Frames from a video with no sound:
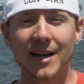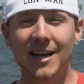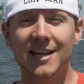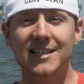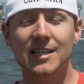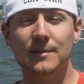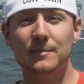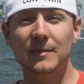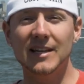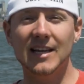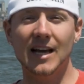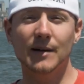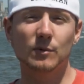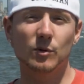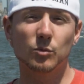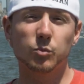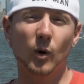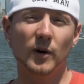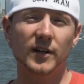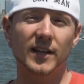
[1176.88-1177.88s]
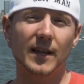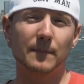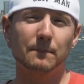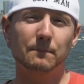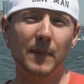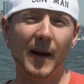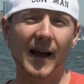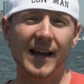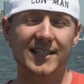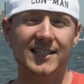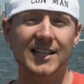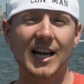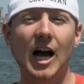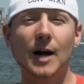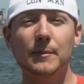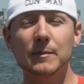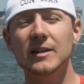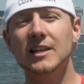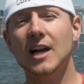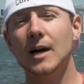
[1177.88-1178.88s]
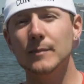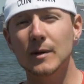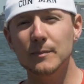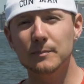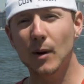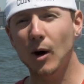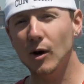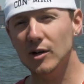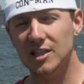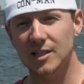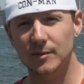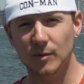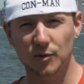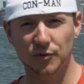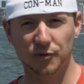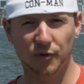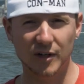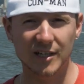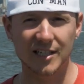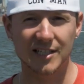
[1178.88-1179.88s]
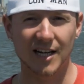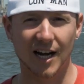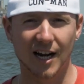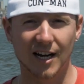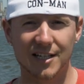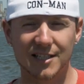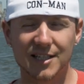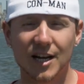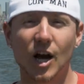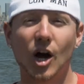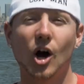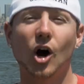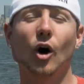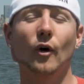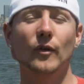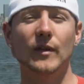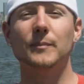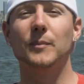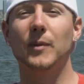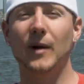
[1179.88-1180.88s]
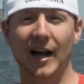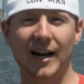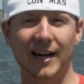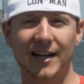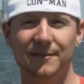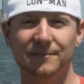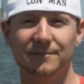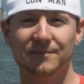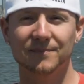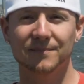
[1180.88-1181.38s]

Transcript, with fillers: here to meet up with one of the best up and coming basketball freestylers on the planet.